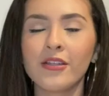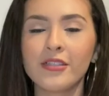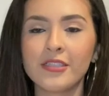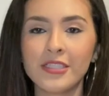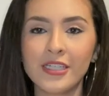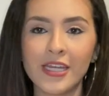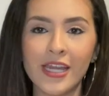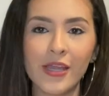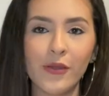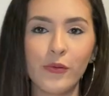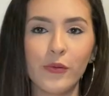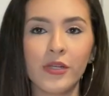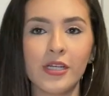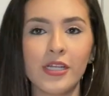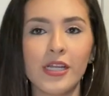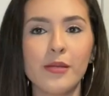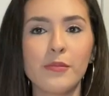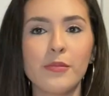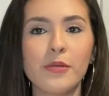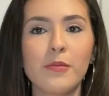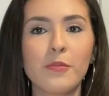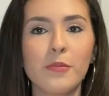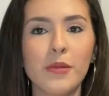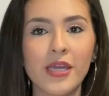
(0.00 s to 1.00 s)
Today we're gonna
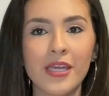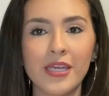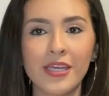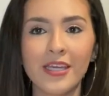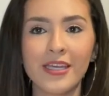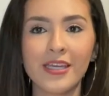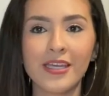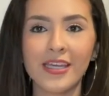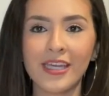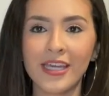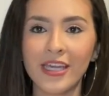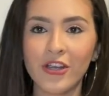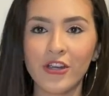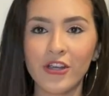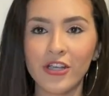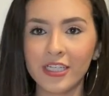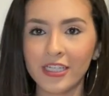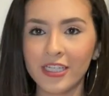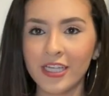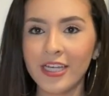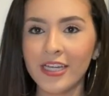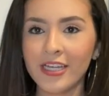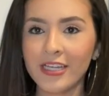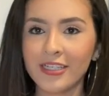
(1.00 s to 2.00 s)
be making carrot
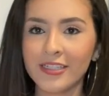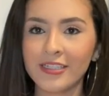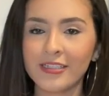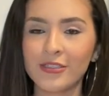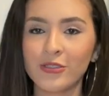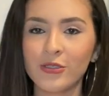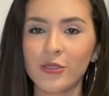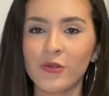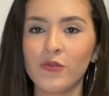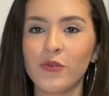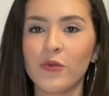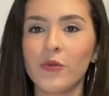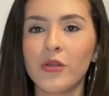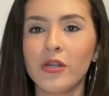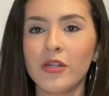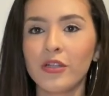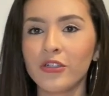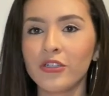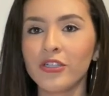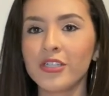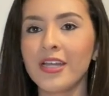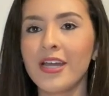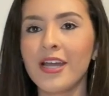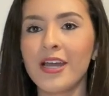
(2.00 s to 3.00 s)
cake, so if you want to
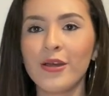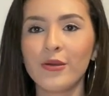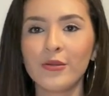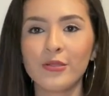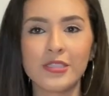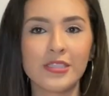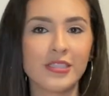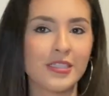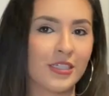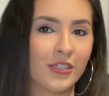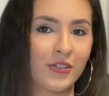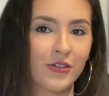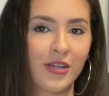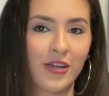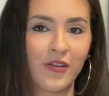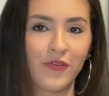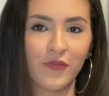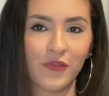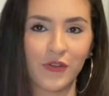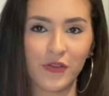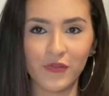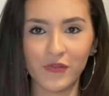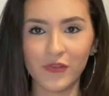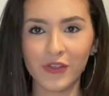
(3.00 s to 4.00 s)
learn how, stick around
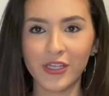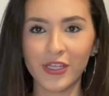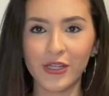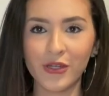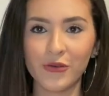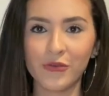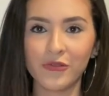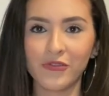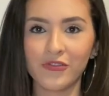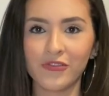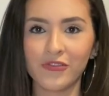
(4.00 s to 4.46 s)
for the video.